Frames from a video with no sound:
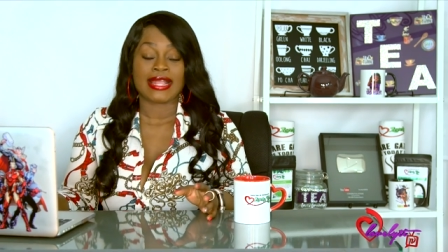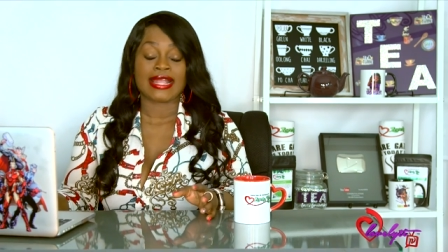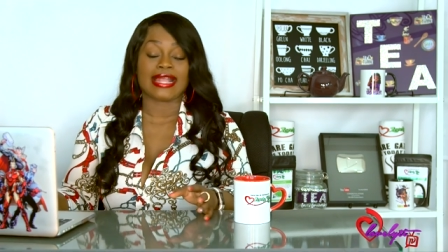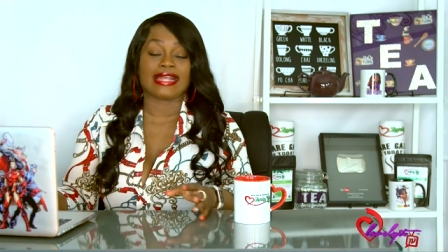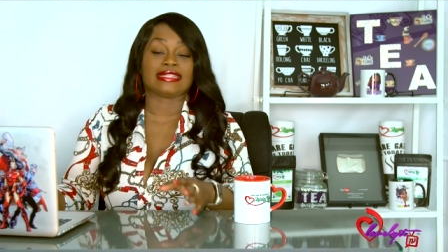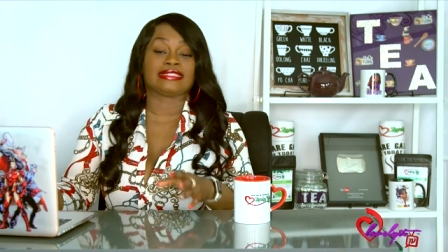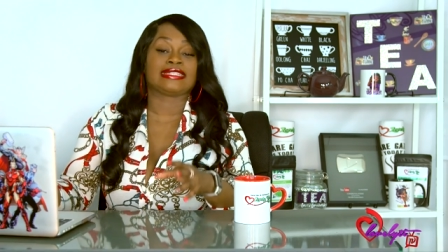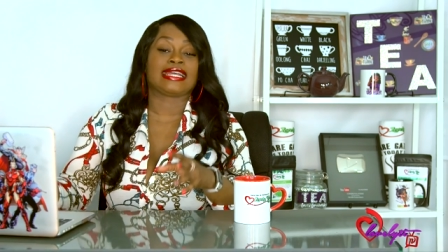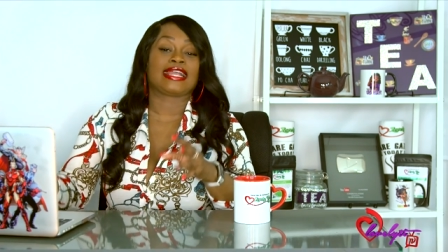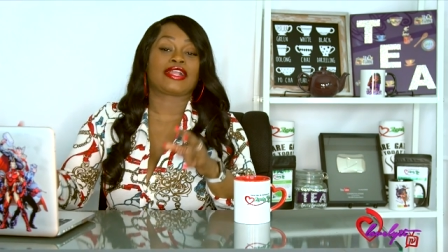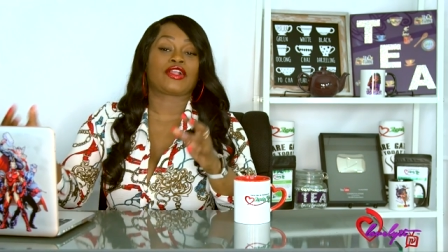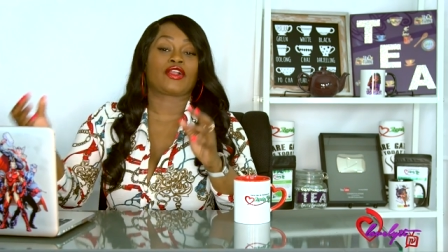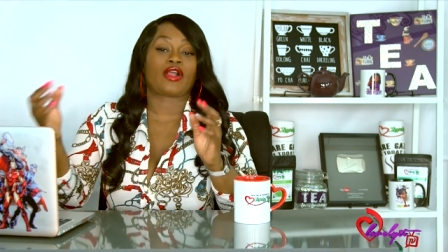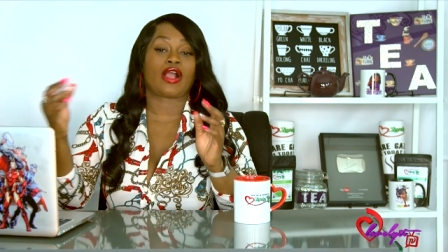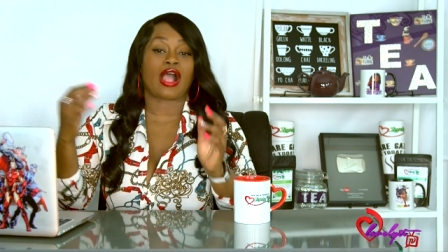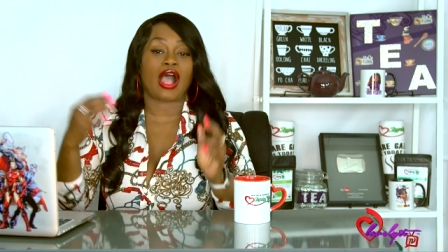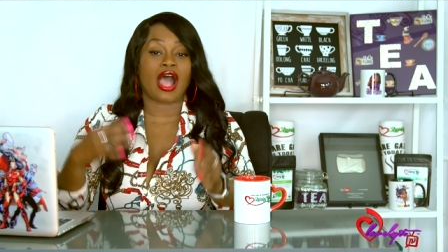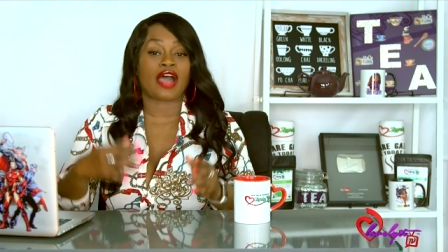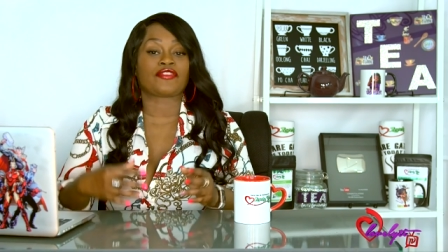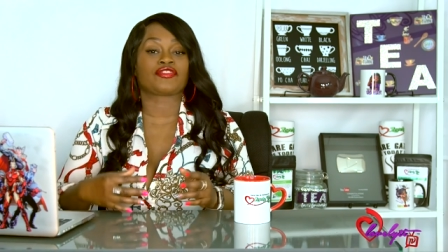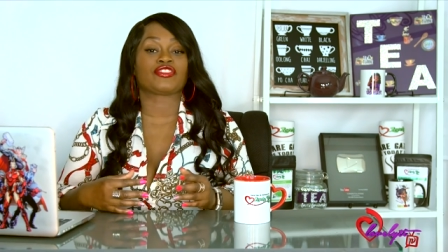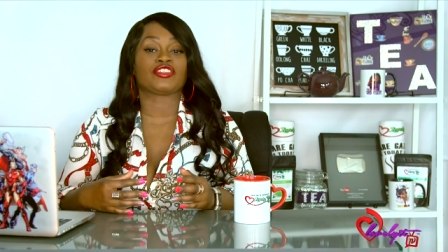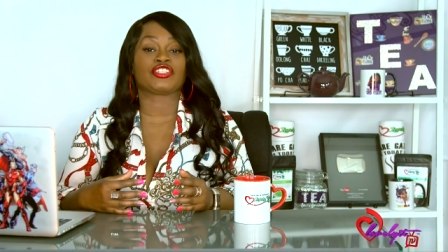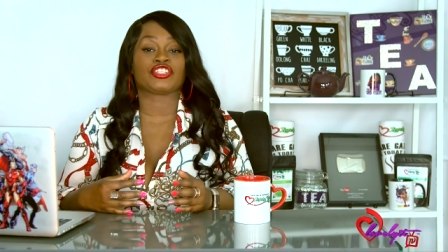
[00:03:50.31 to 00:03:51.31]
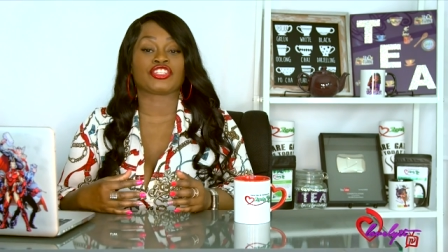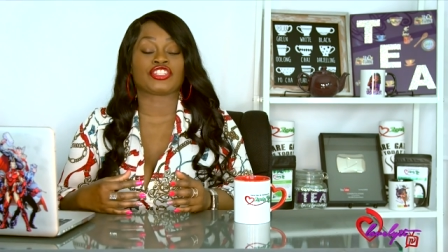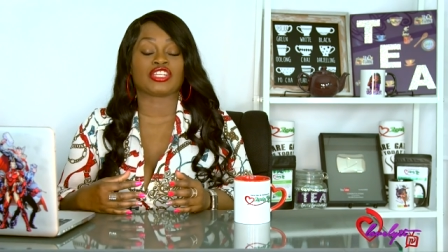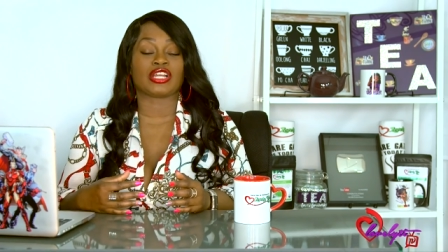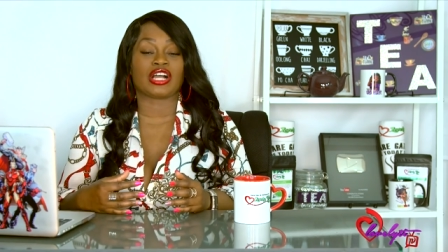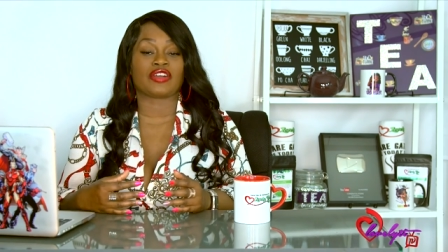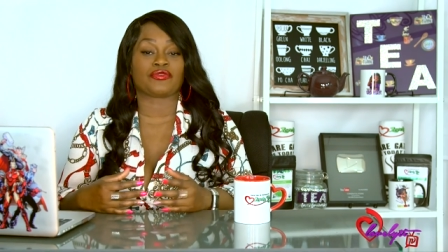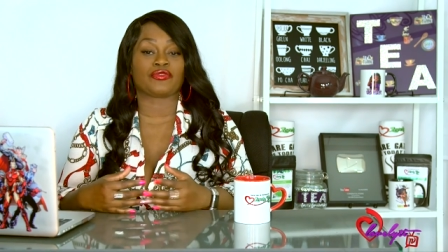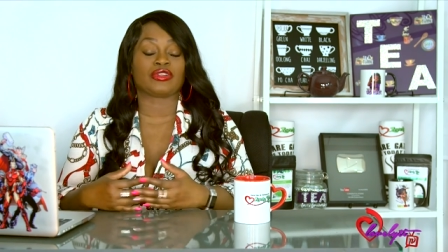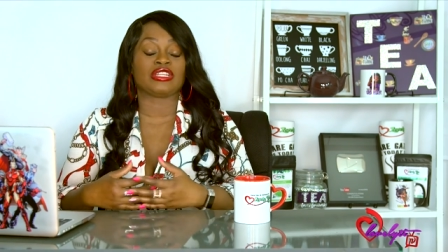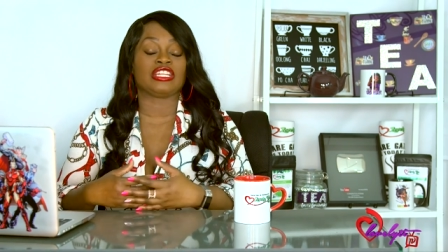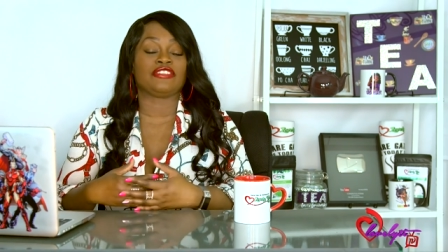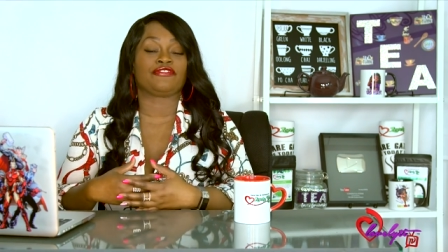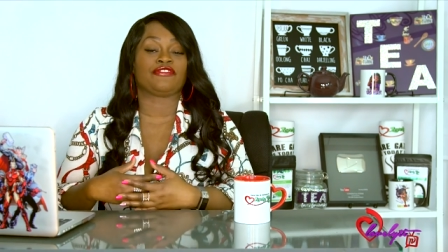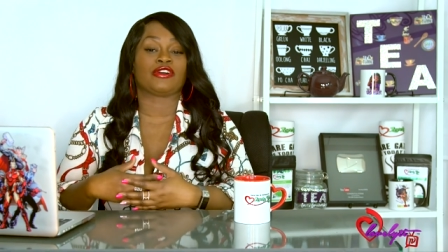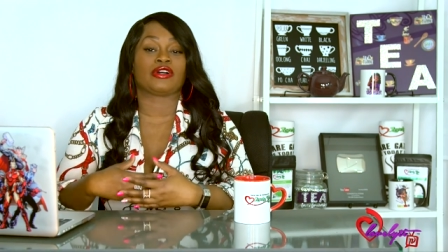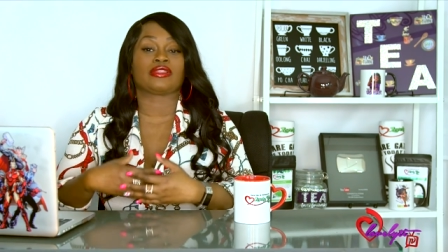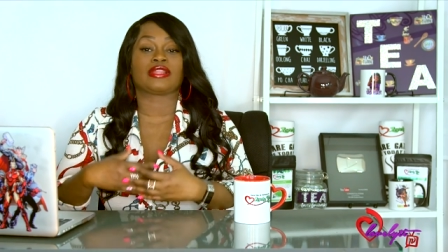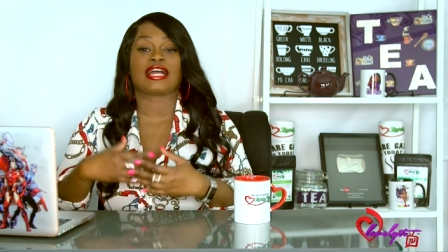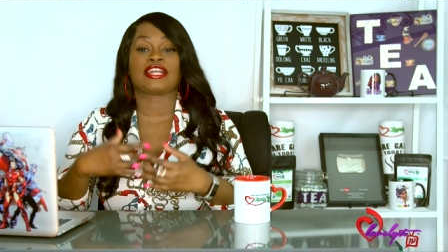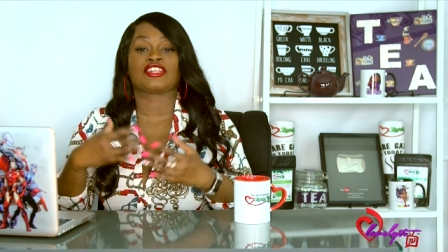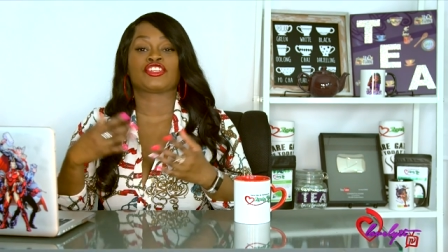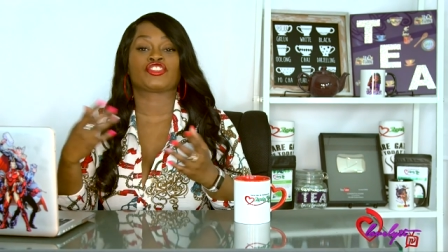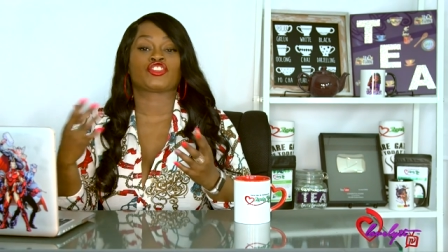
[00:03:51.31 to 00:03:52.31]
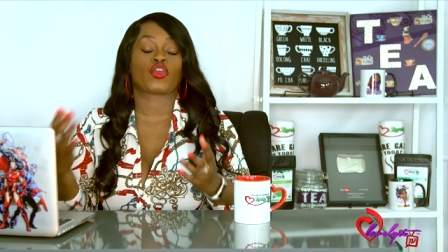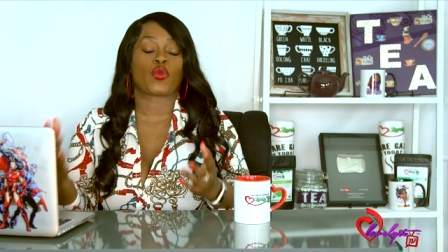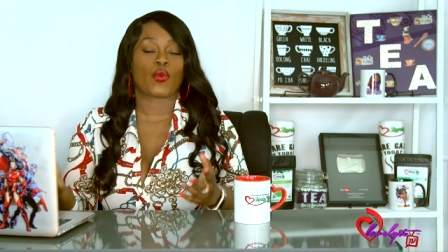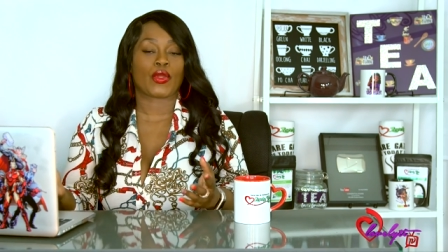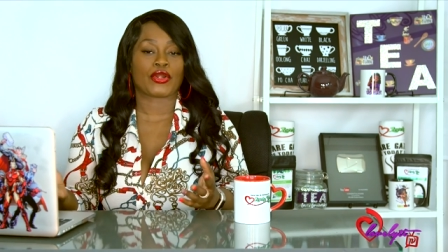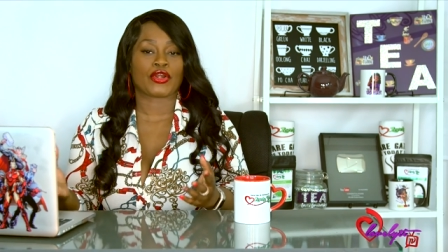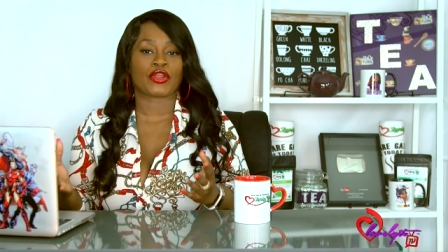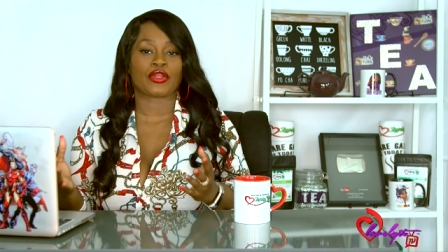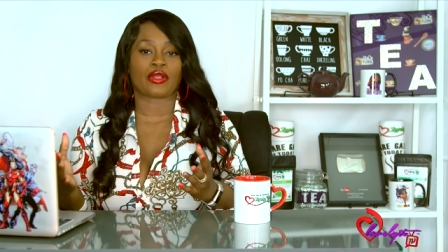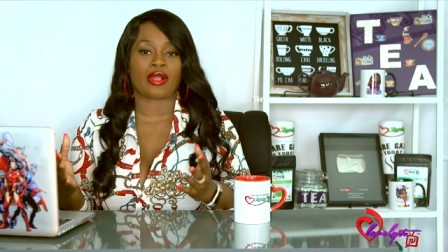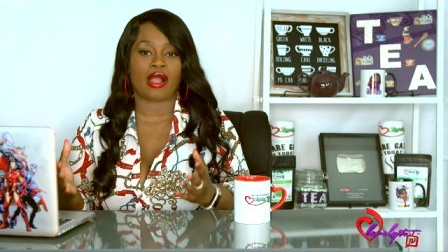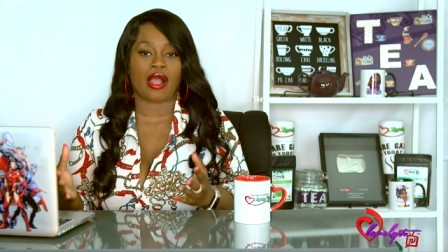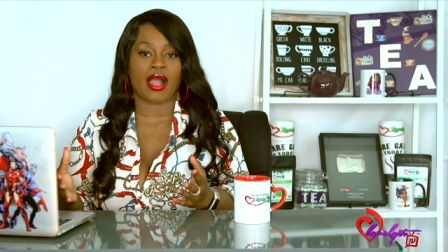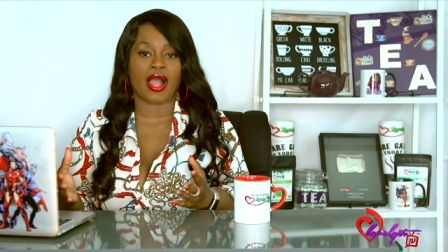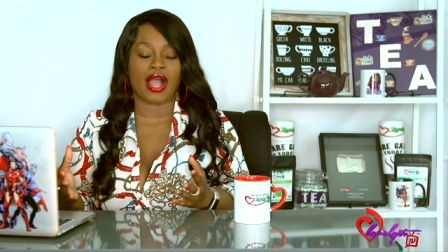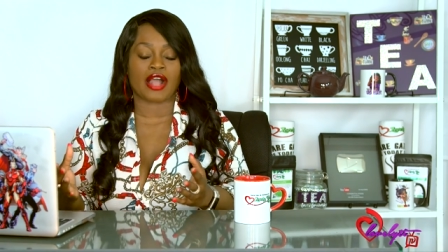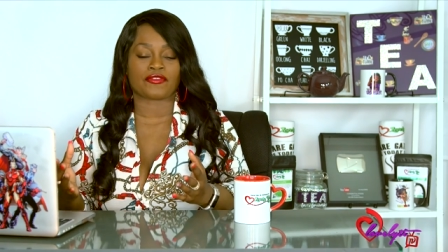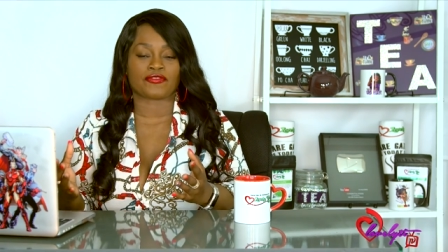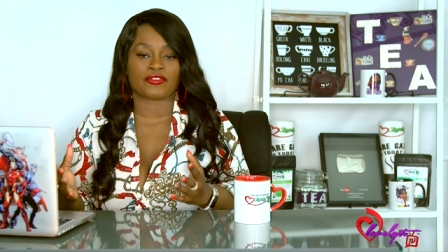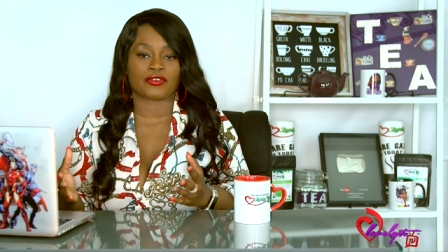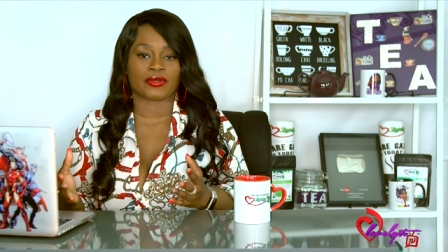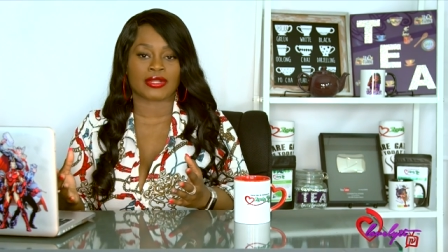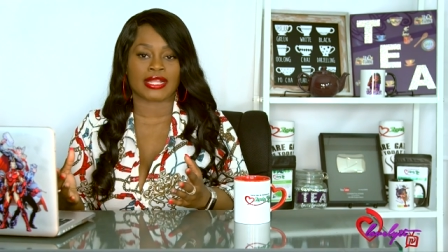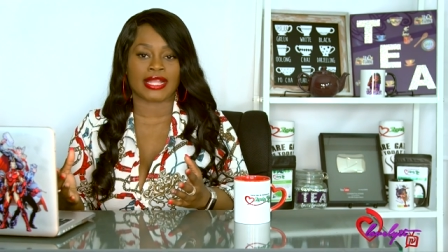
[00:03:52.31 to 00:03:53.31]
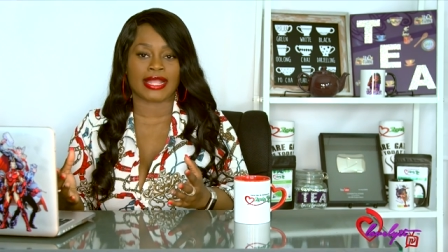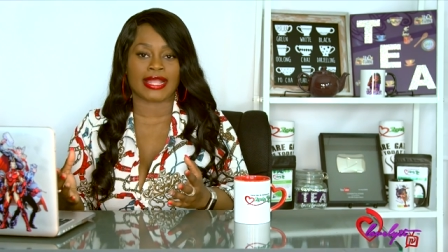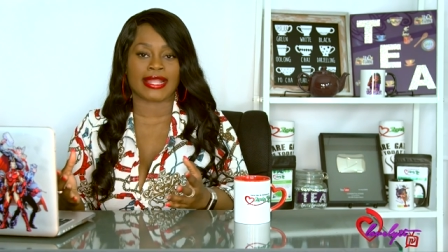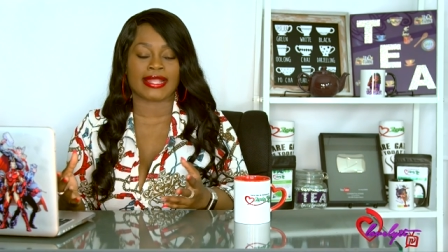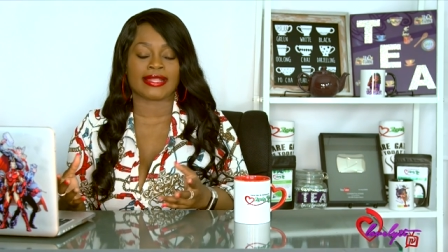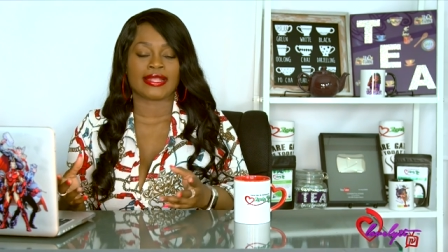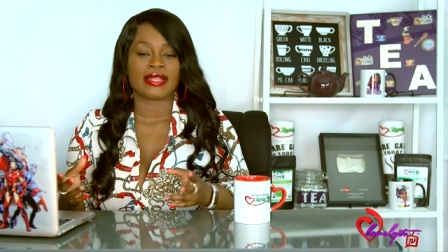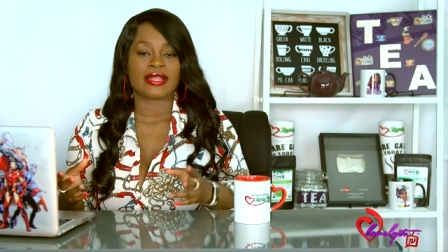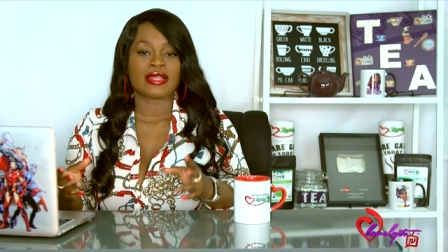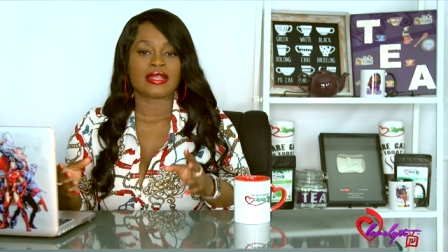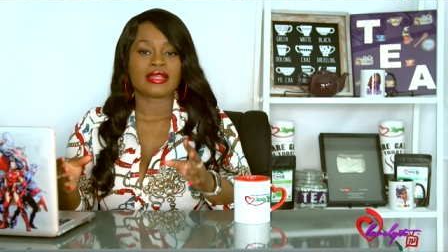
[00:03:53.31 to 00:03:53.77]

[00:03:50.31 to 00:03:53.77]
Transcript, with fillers: and take her off the shelf when he felt like showing her off, okay?